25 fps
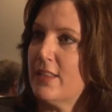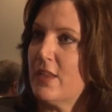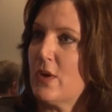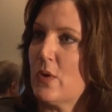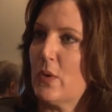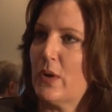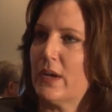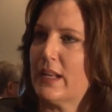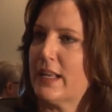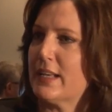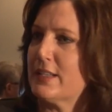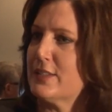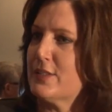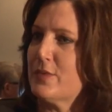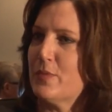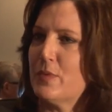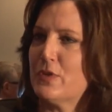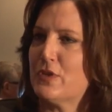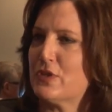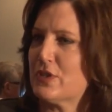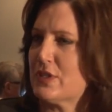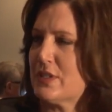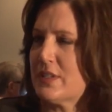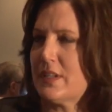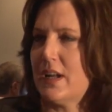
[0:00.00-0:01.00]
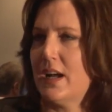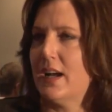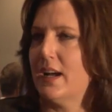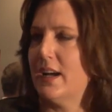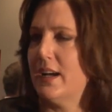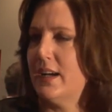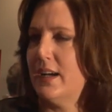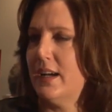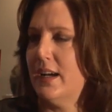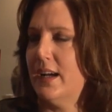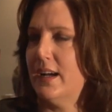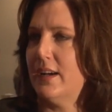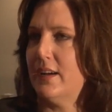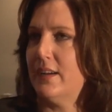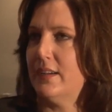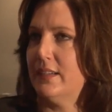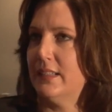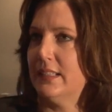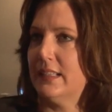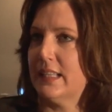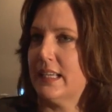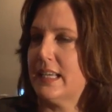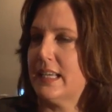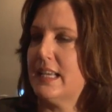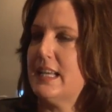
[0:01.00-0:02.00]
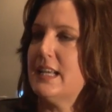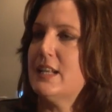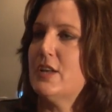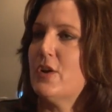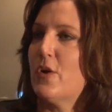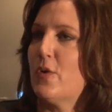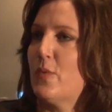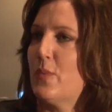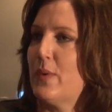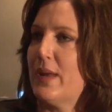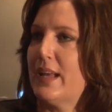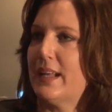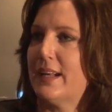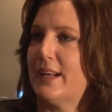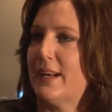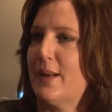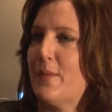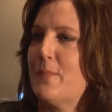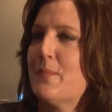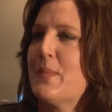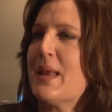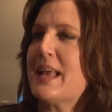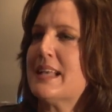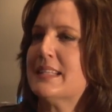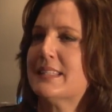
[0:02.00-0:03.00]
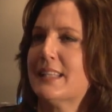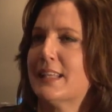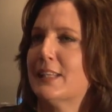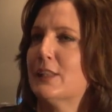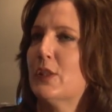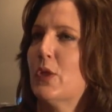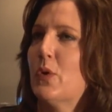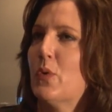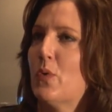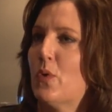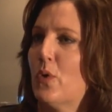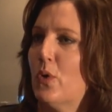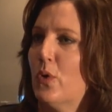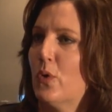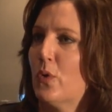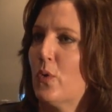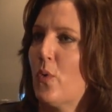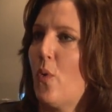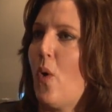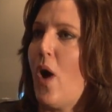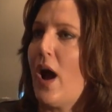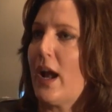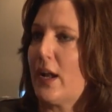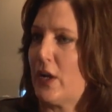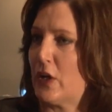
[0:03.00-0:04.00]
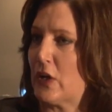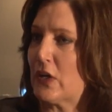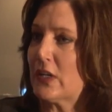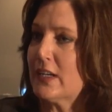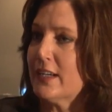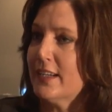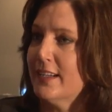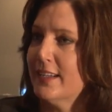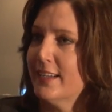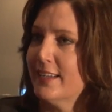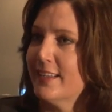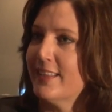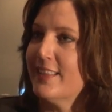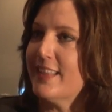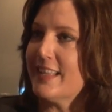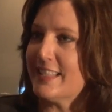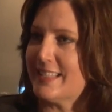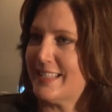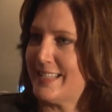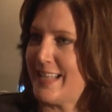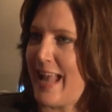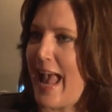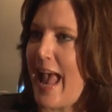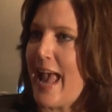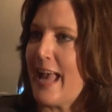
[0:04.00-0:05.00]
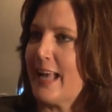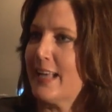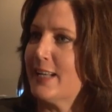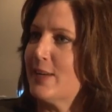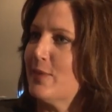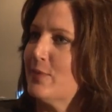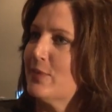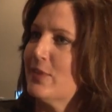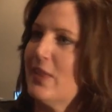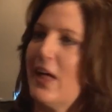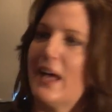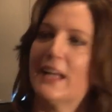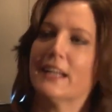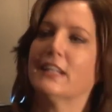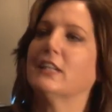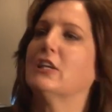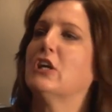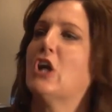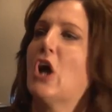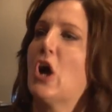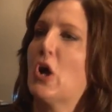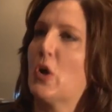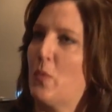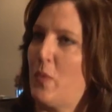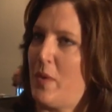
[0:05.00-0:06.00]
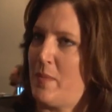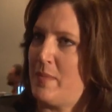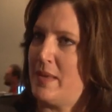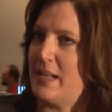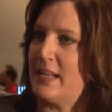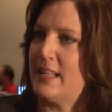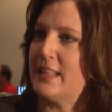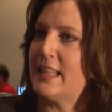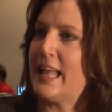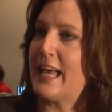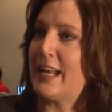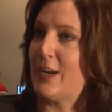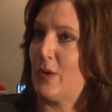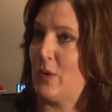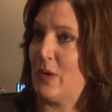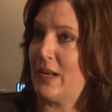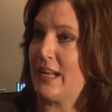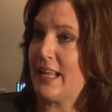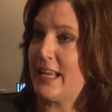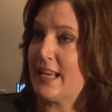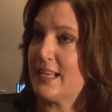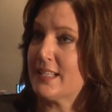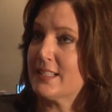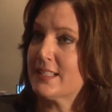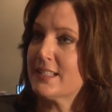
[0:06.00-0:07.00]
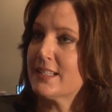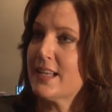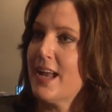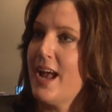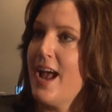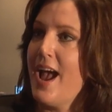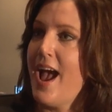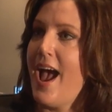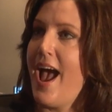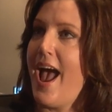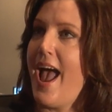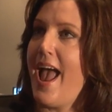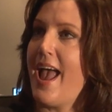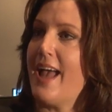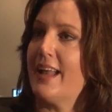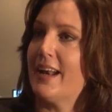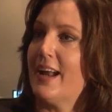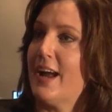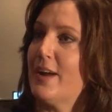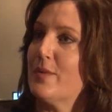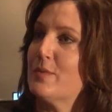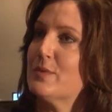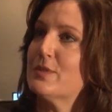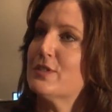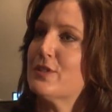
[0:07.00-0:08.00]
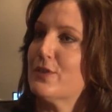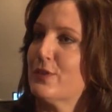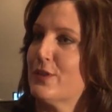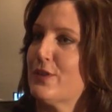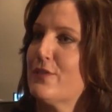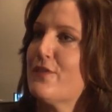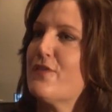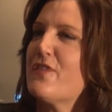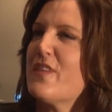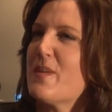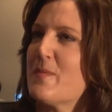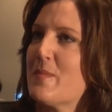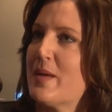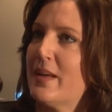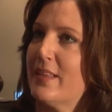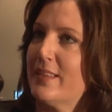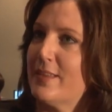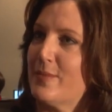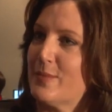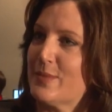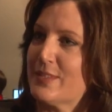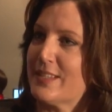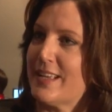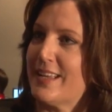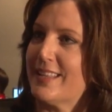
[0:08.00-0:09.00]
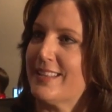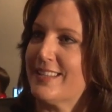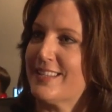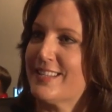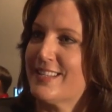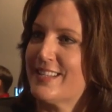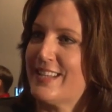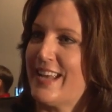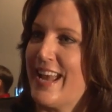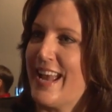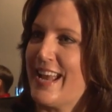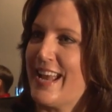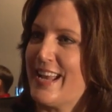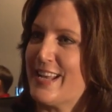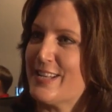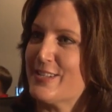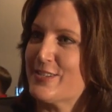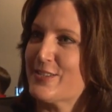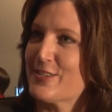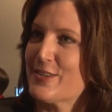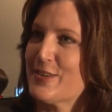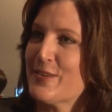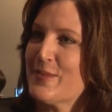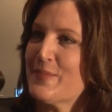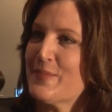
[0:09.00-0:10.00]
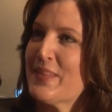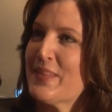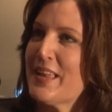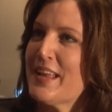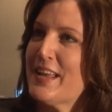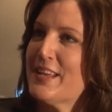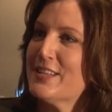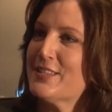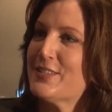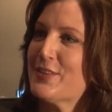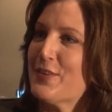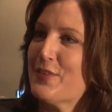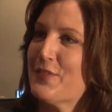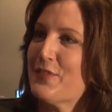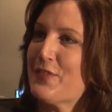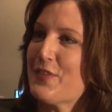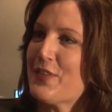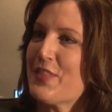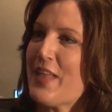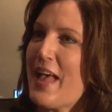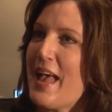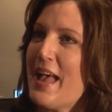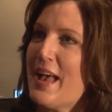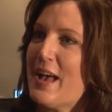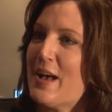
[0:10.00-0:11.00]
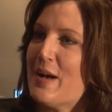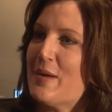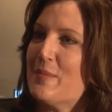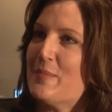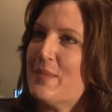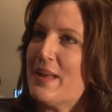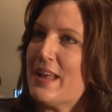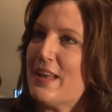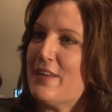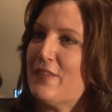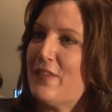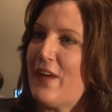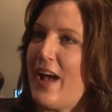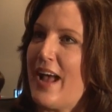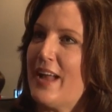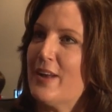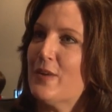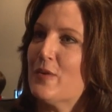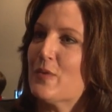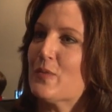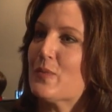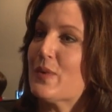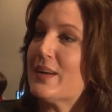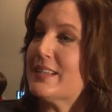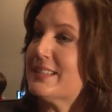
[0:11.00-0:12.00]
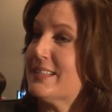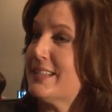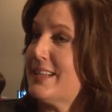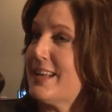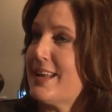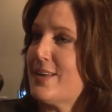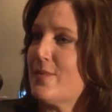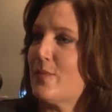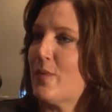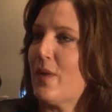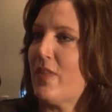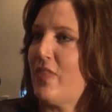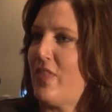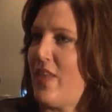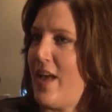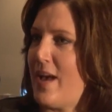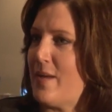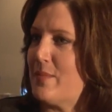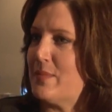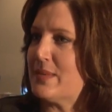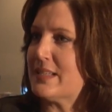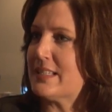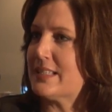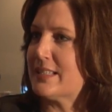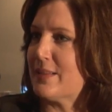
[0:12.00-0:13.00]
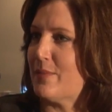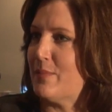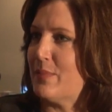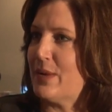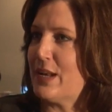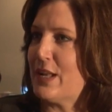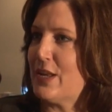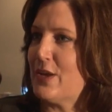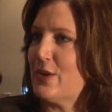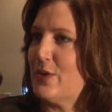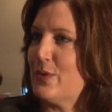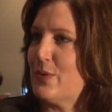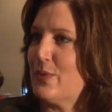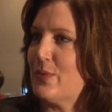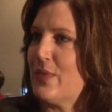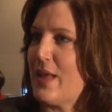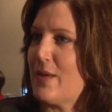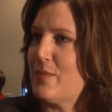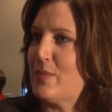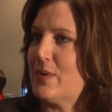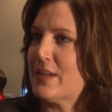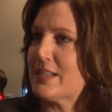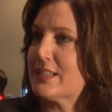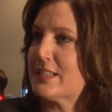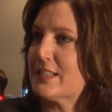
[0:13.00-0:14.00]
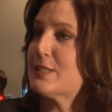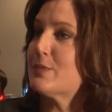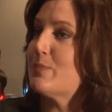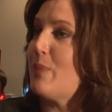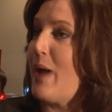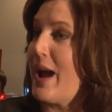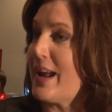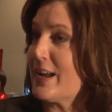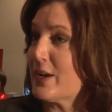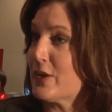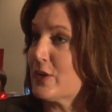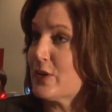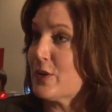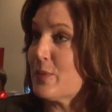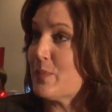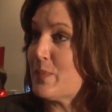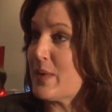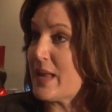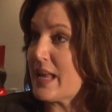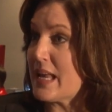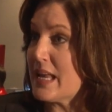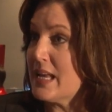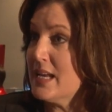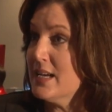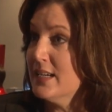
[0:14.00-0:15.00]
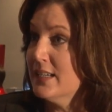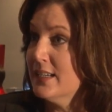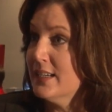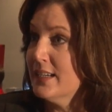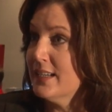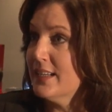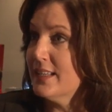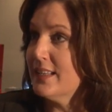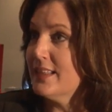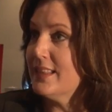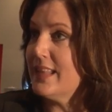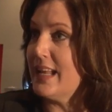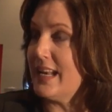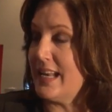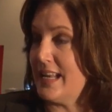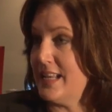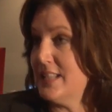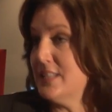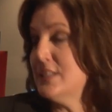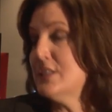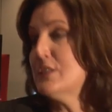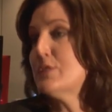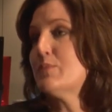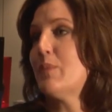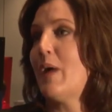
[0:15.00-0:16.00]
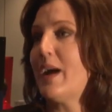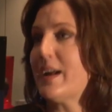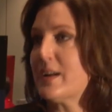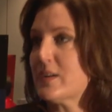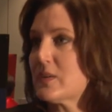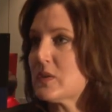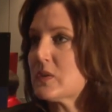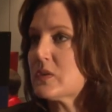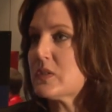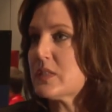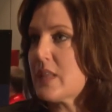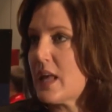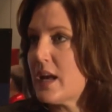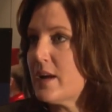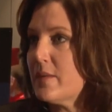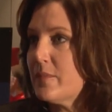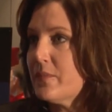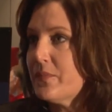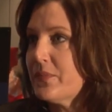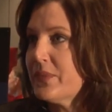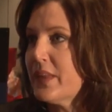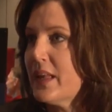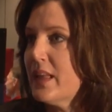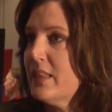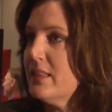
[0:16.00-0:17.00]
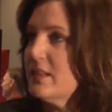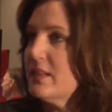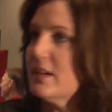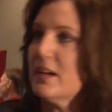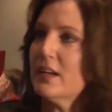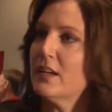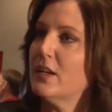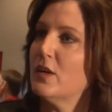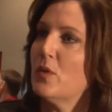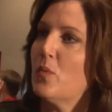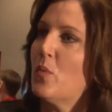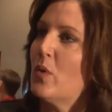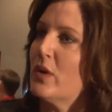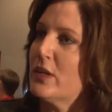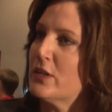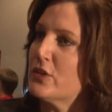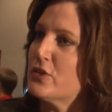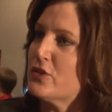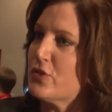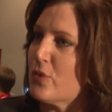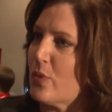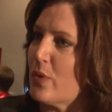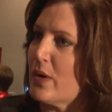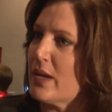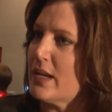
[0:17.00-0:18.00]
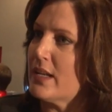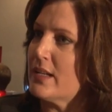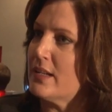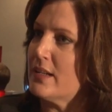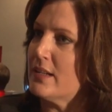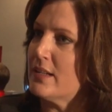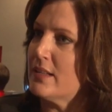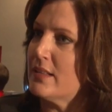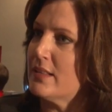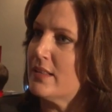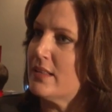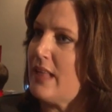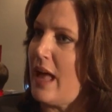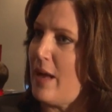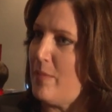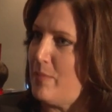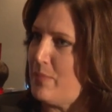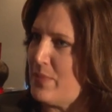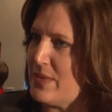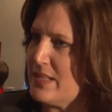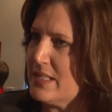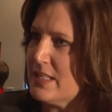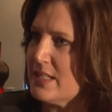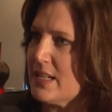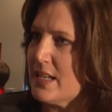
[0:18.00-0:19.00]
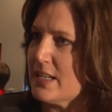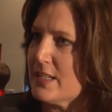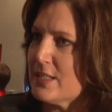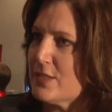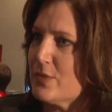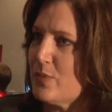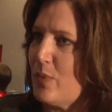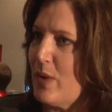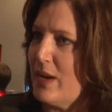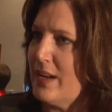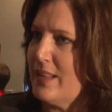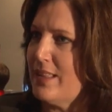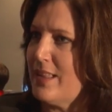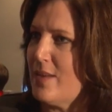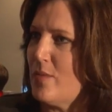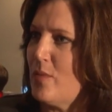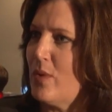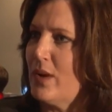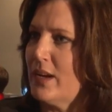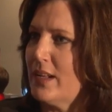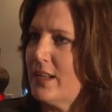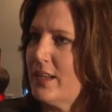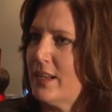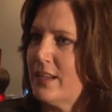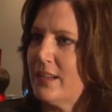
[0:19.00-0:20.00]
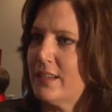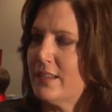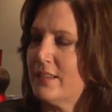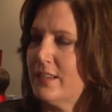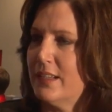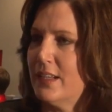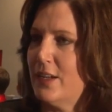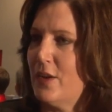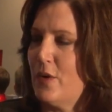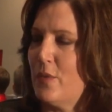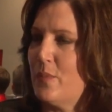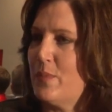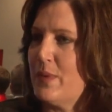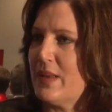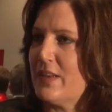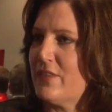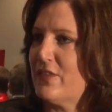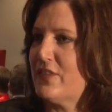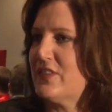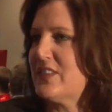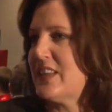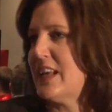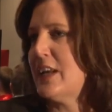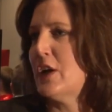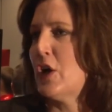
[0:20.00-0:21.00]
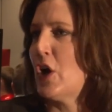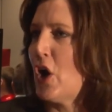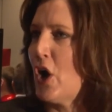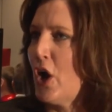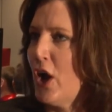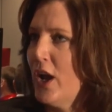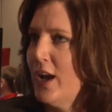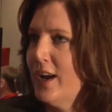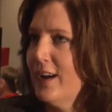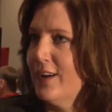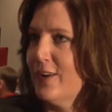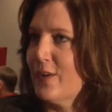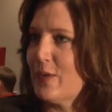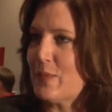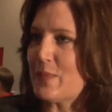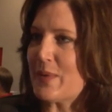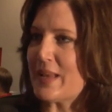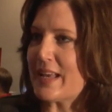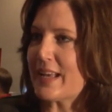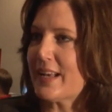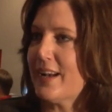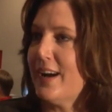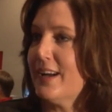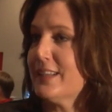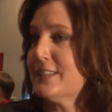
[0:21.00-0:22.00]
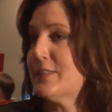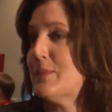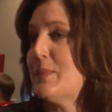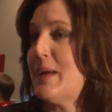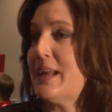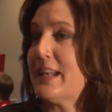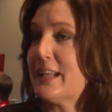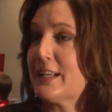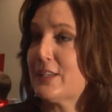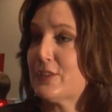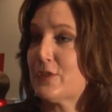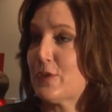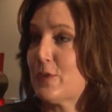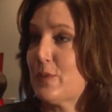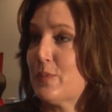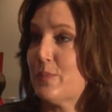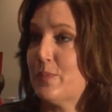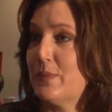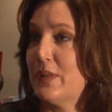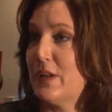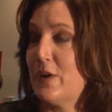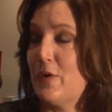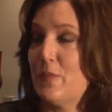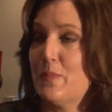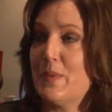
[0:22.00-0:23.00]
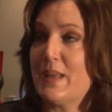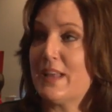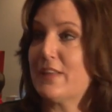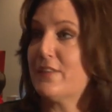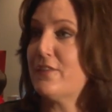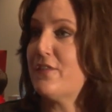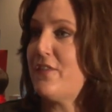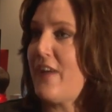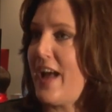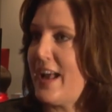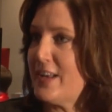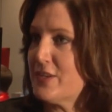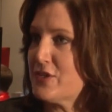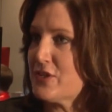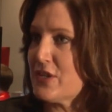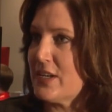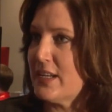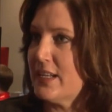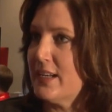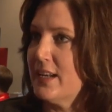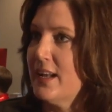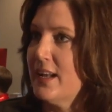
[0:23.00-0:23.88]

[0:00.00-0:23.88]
the audience, and we just, at the keynote, we had an amazing local choir that sang, and a lot of young women in that audience. And I was the only female that was on the stage. So for them, if I don't resonate with them as somebody who they would aspire to be, that inspires them, they're not going to want to join that business. Why do they want to, be a singer or be in cosmetics or, be in fashion?